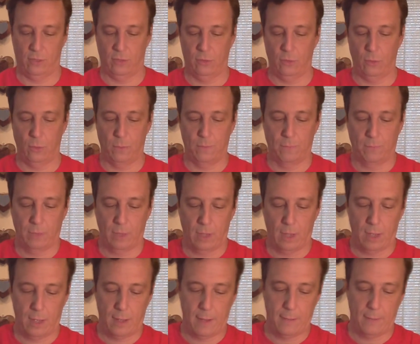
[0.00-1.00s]
too.
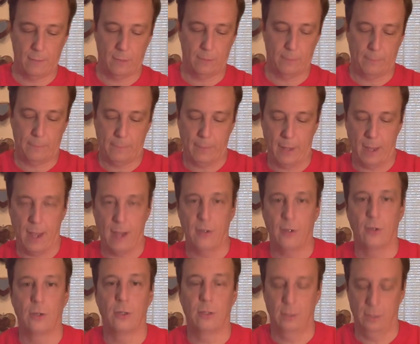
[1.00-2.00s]
The
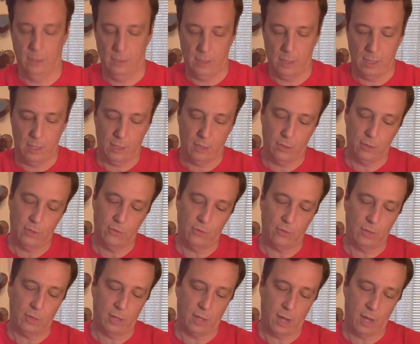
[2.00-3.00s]
pattern, there is
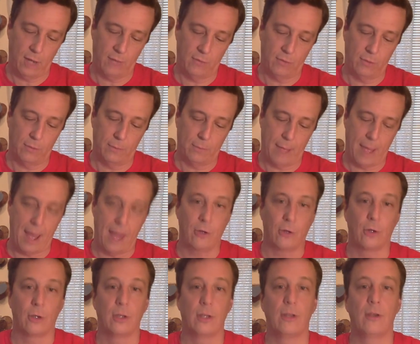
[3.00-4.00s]
a kind of a
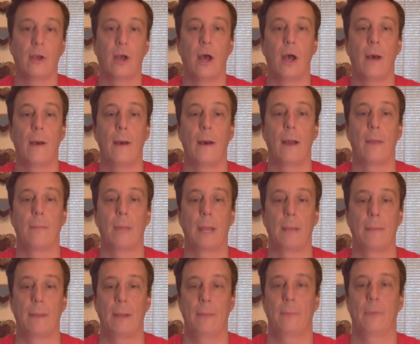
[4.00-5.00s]
pattern on
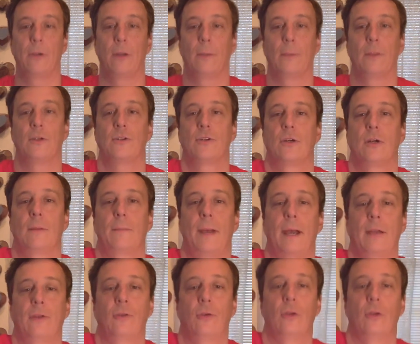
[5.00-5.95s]
my paper. I'm going to show it back to